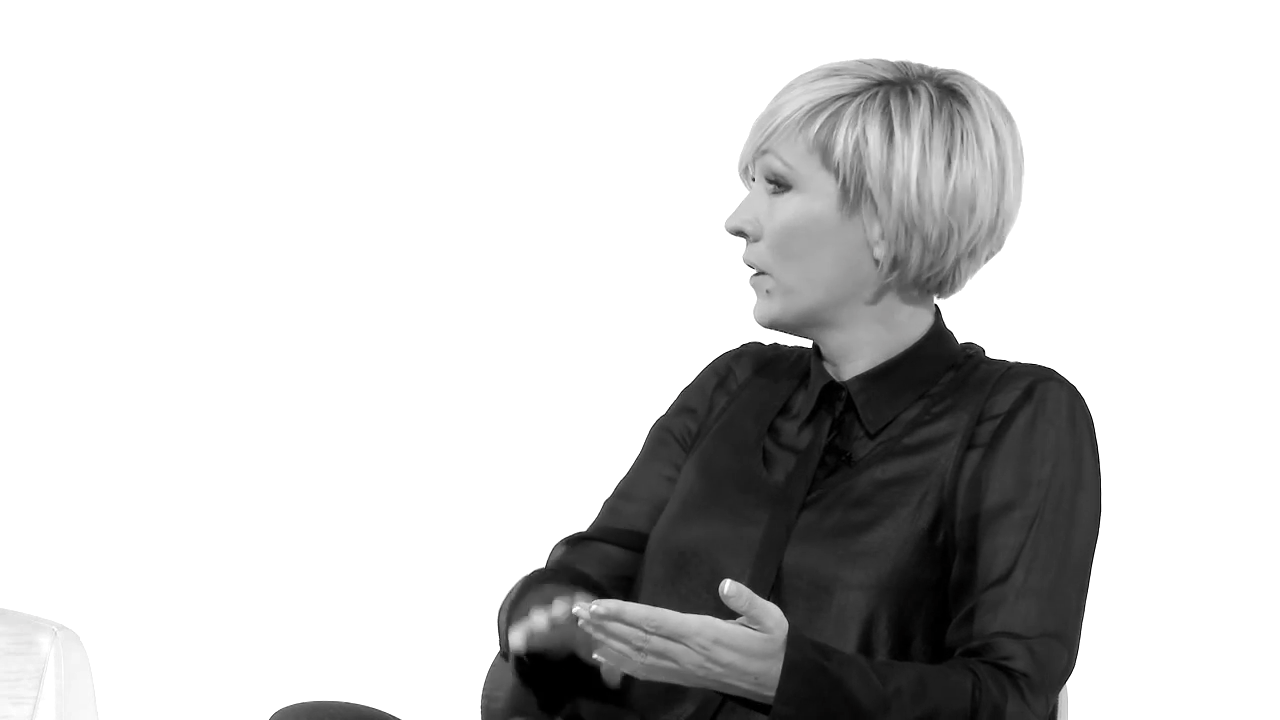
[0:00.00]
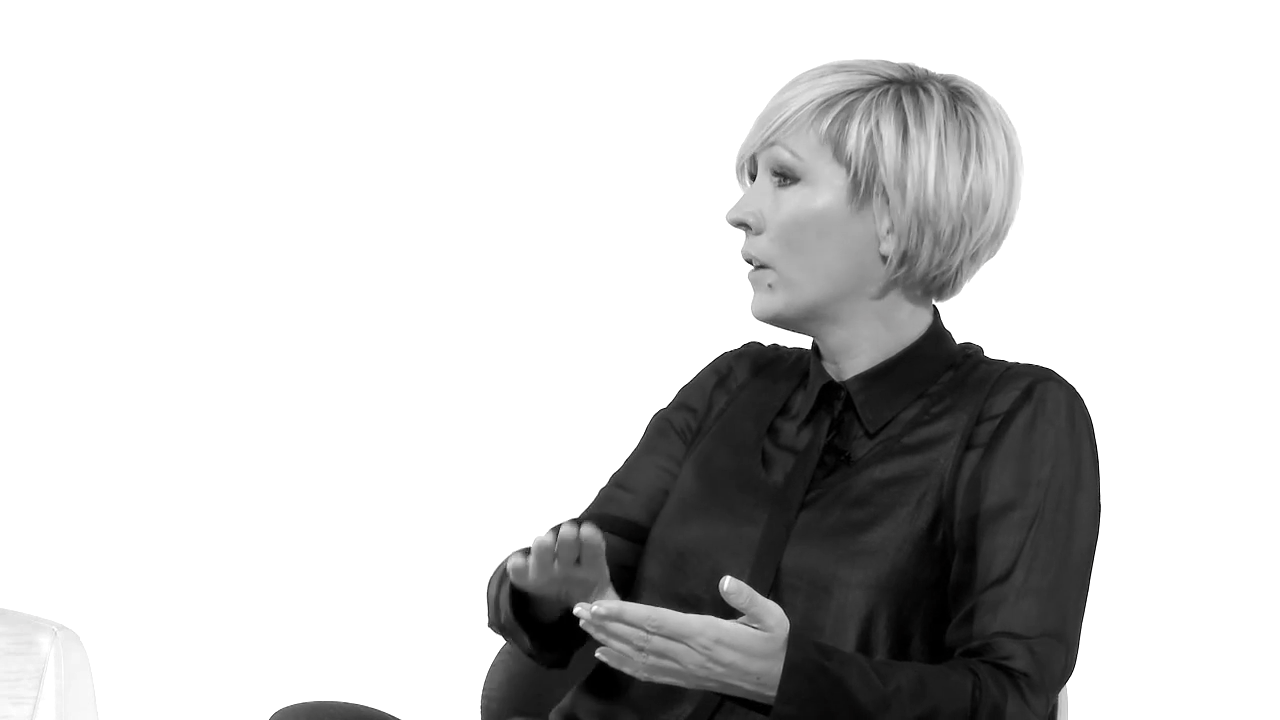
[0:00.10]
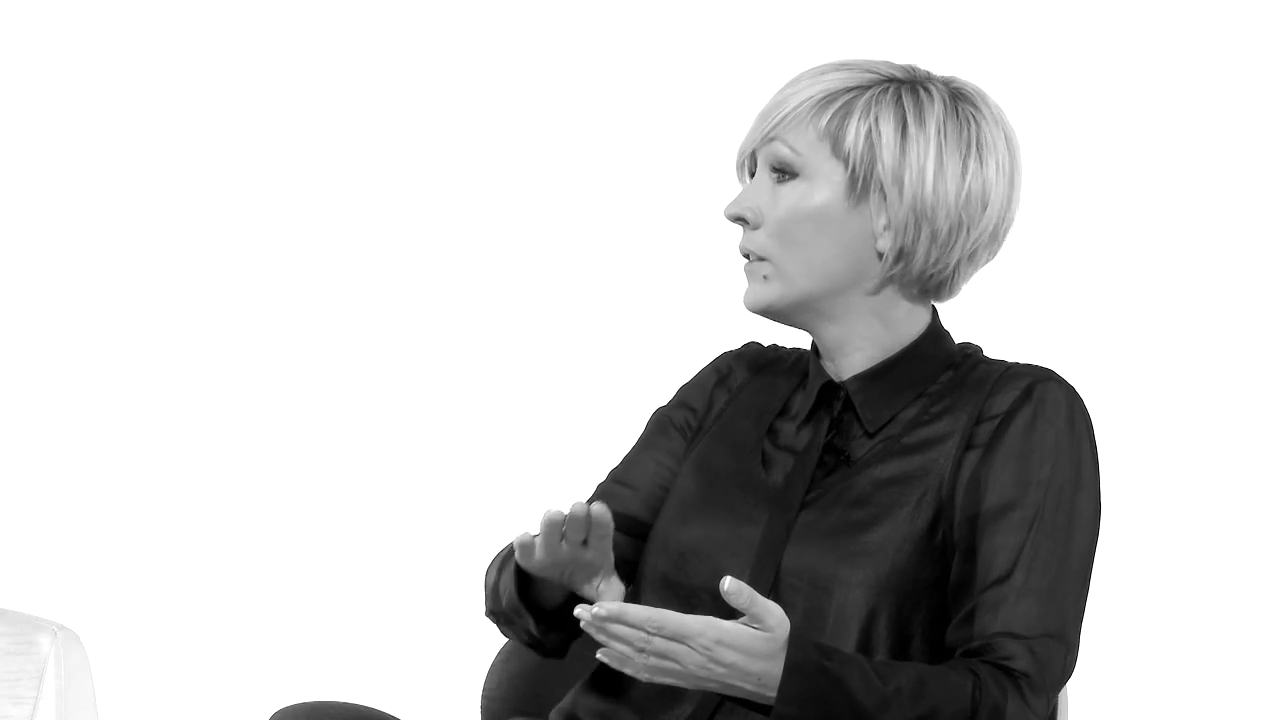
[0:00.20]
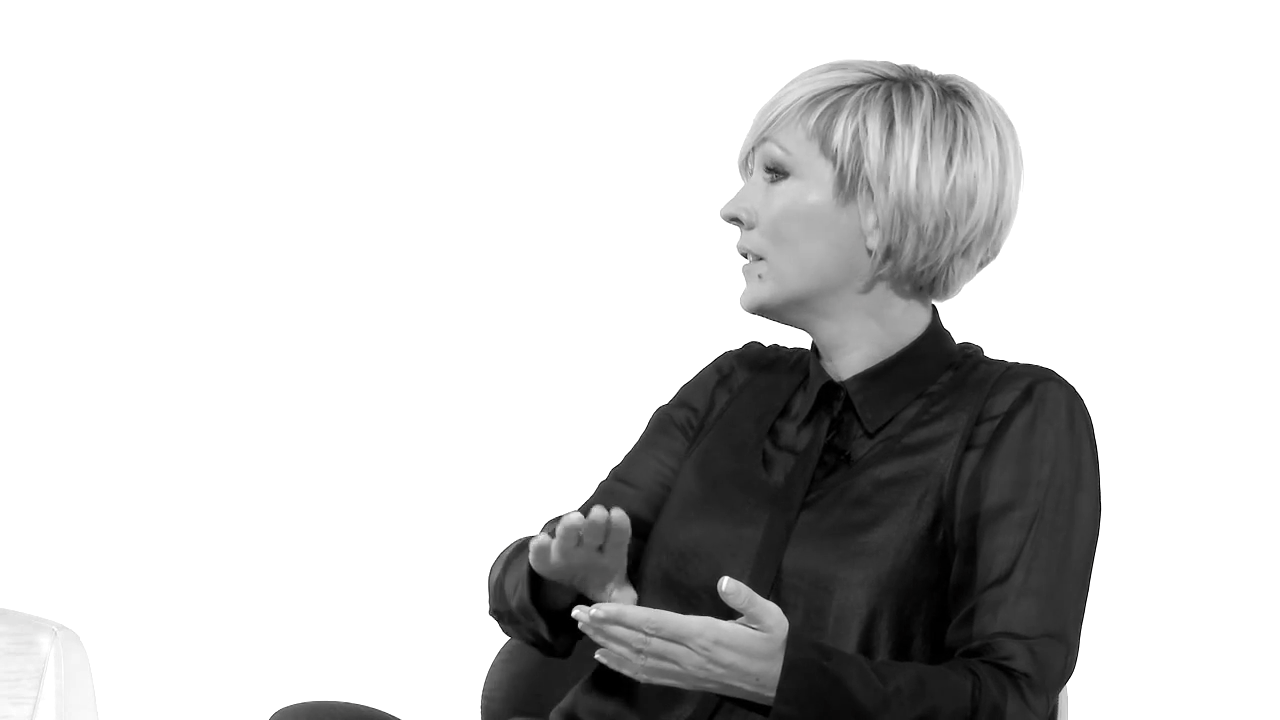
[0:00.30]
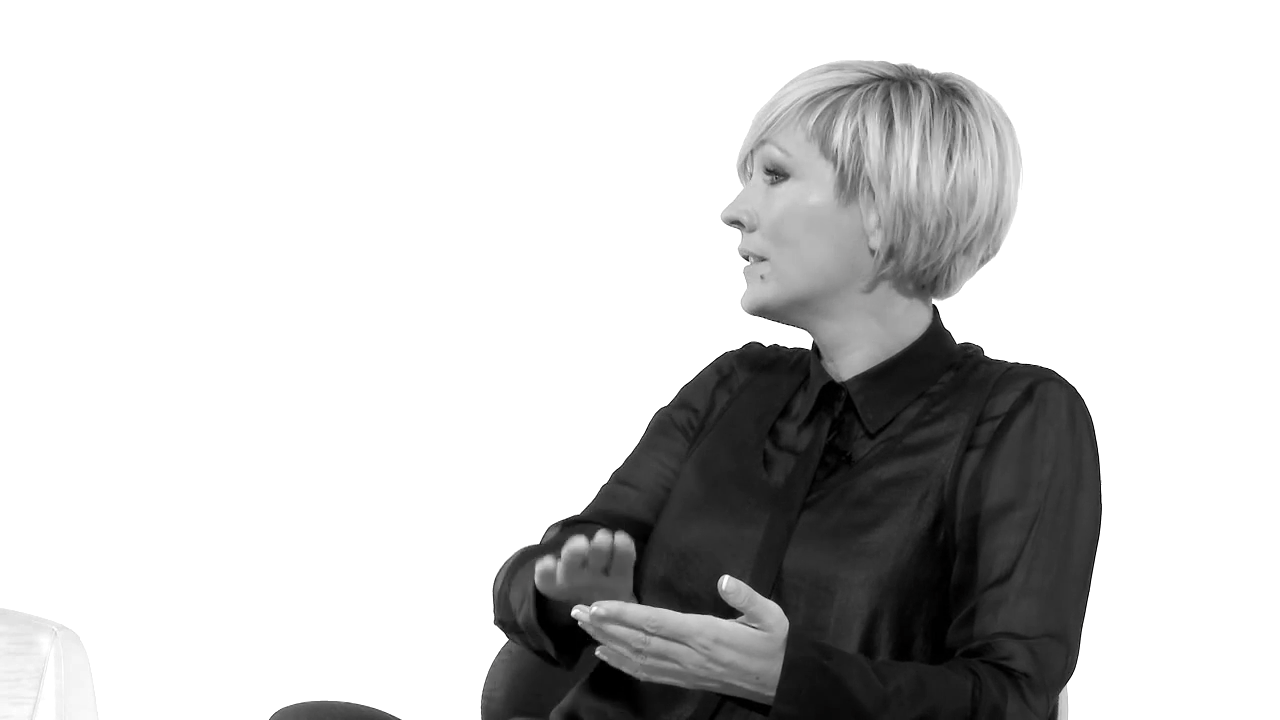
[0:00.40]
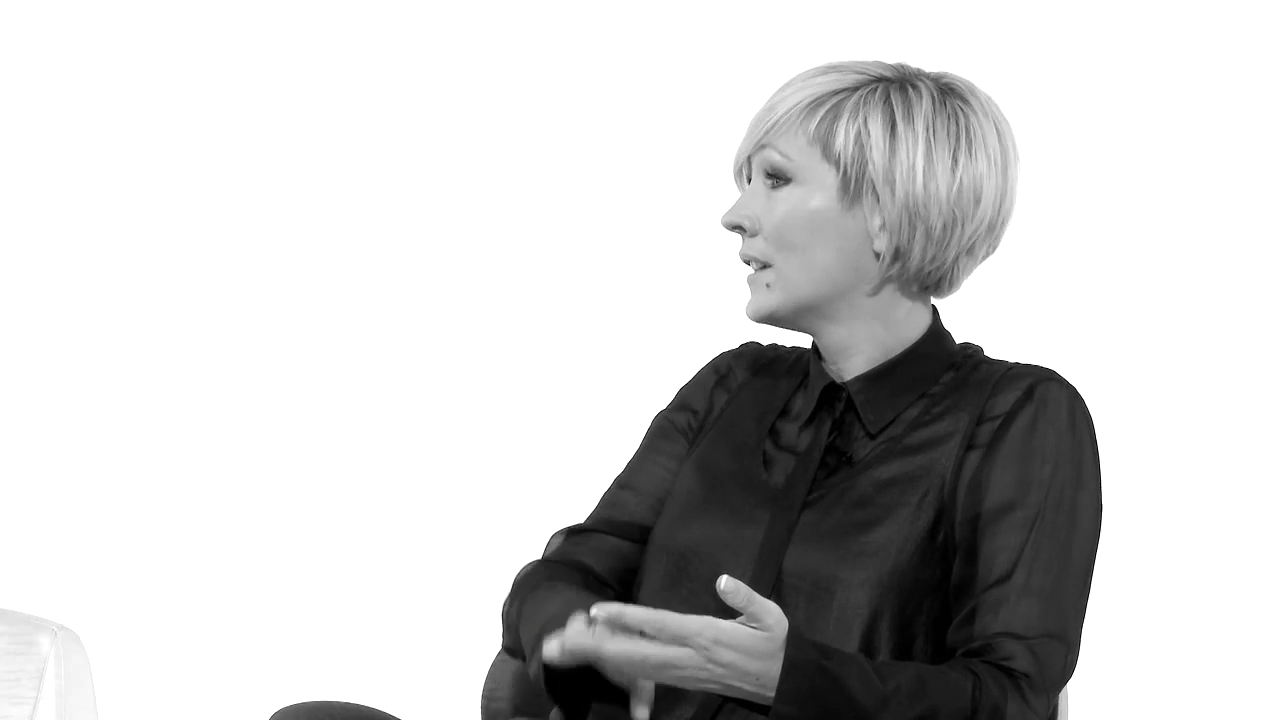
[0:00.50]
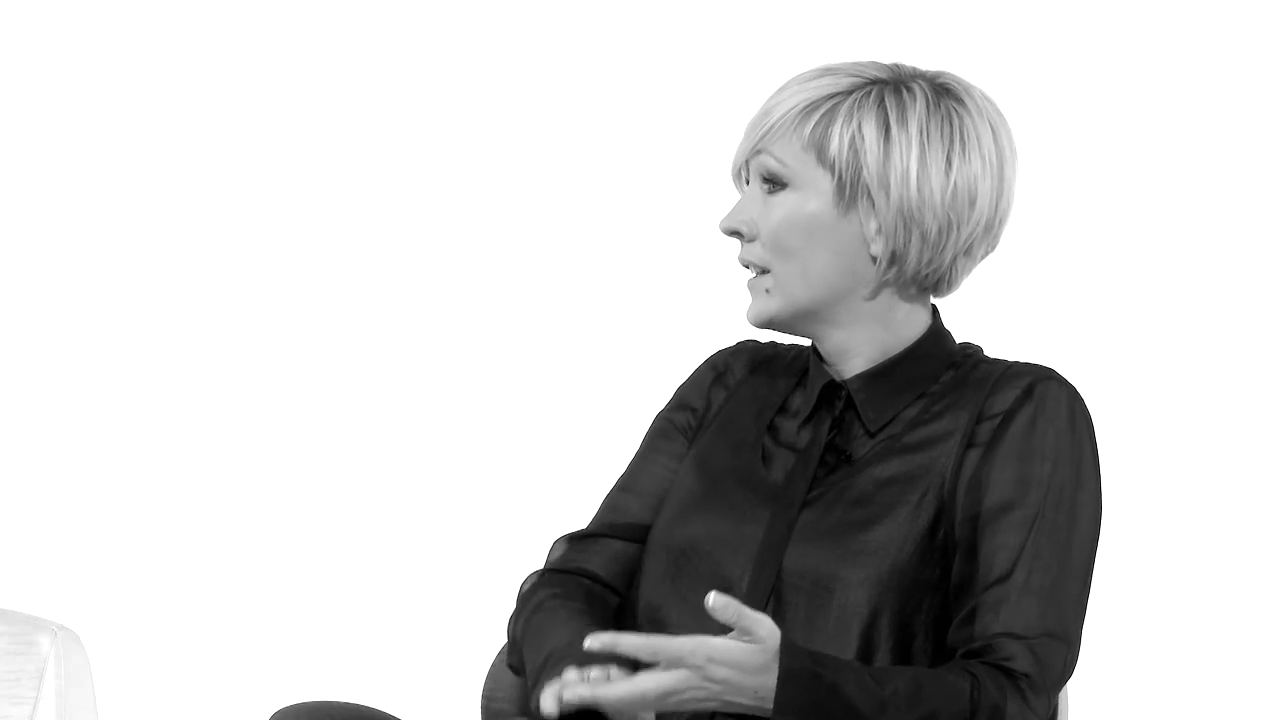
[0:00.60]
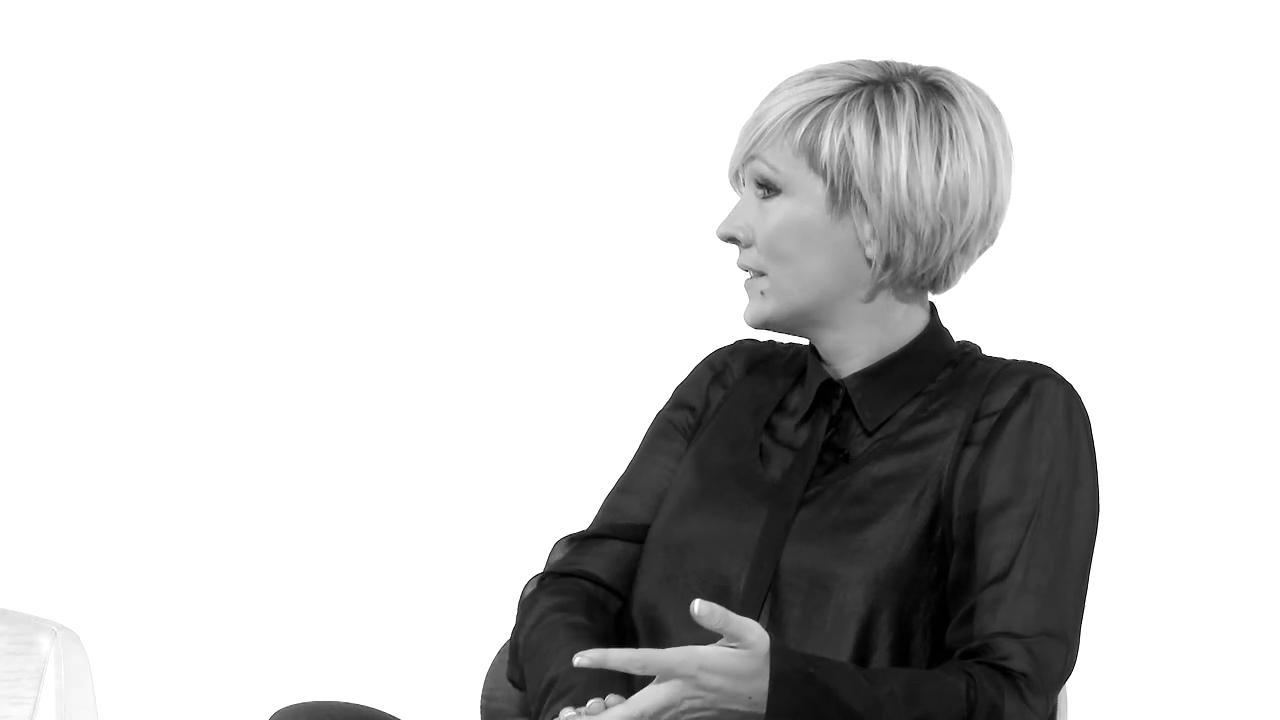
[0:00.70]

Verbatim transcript: owners,